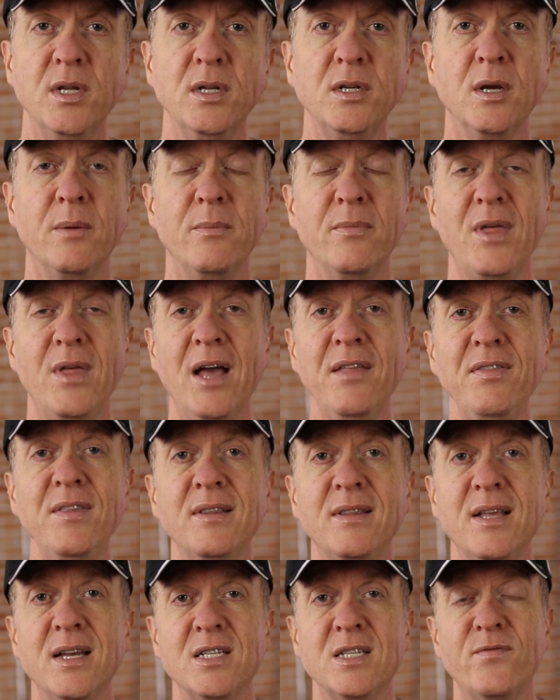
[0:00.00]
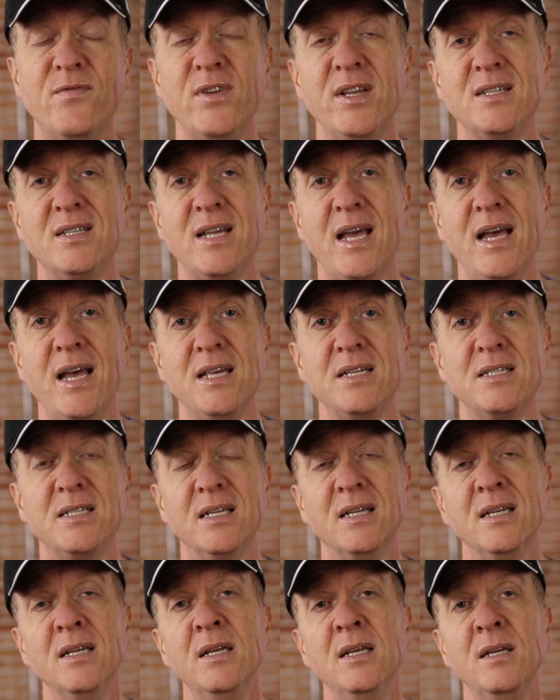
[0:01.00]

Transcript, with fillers: income. I think that's fantastic.